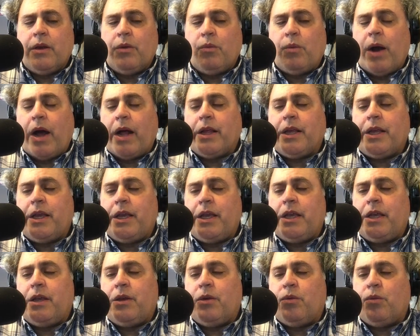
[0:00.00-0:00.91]
while
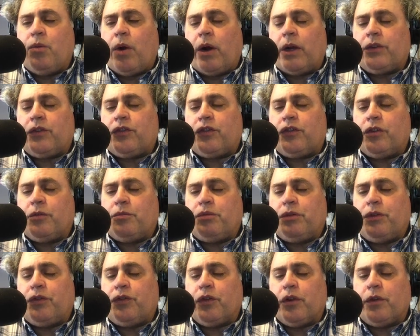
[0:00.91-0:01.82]
he wants to
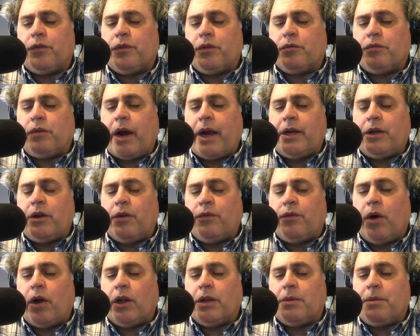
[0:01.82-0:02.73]
preserve the right
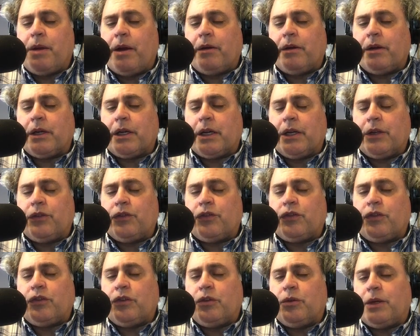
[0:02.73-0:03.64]
of all
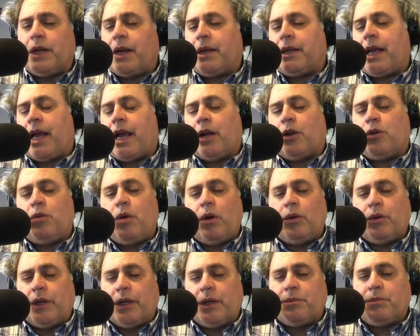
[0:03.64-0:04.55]
Americans to, and I can't
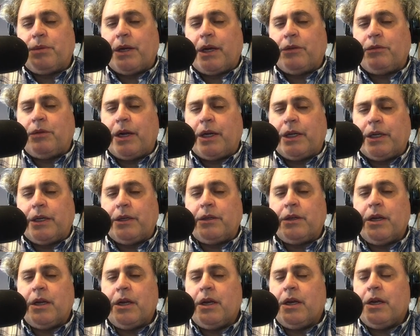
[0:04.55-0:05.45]
quote it, but I read it,
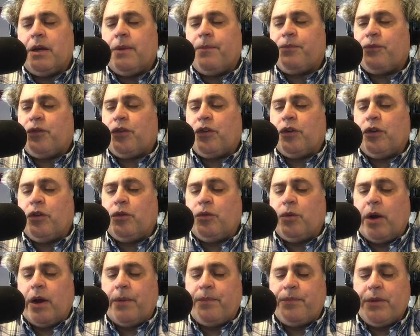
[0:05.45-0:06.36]

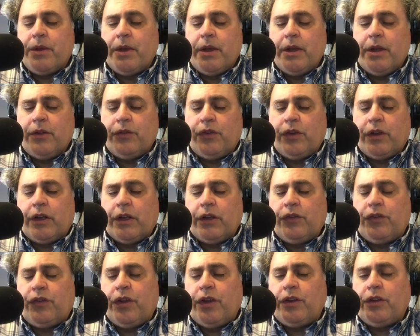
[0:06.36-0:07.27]
to
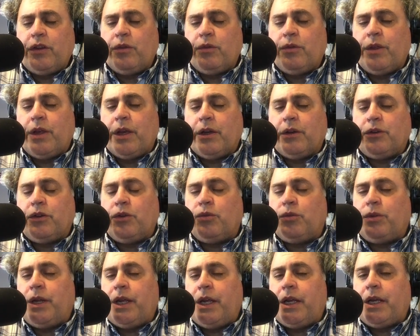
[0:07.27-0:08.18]
continue their
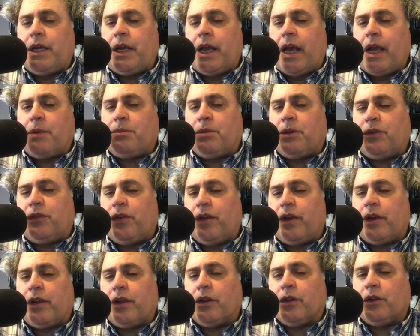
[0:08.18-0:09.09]
unique and
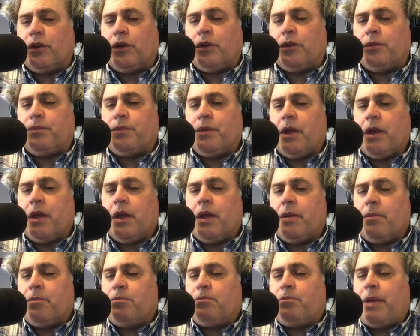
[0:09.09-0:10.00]
particular
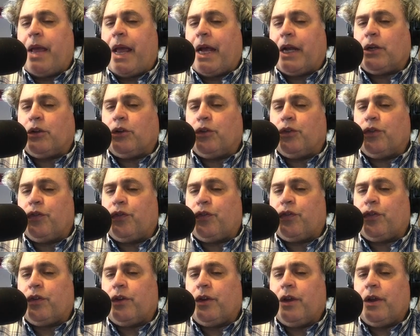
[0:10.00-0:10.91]

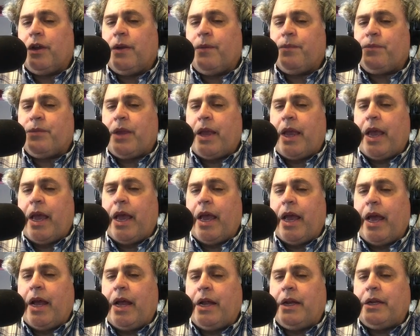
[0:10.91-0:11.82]
manners
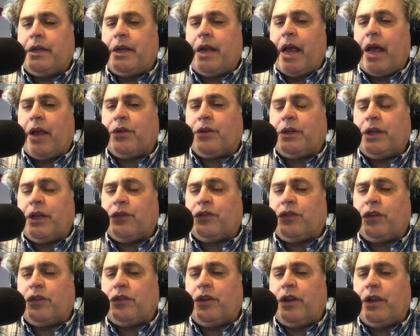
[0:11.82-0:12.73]
and
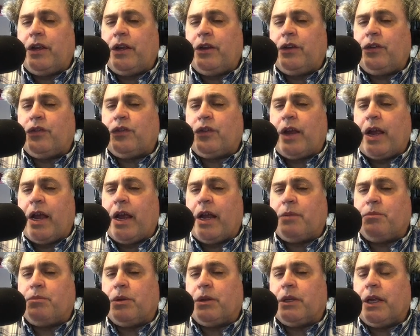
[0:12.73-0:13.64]
ethnicities
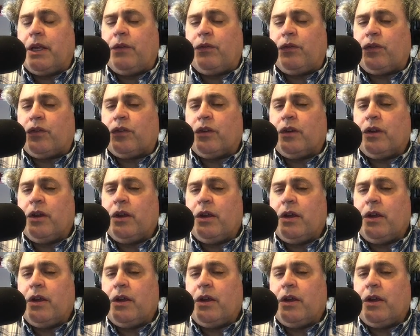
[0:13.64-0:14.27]
and beliefs,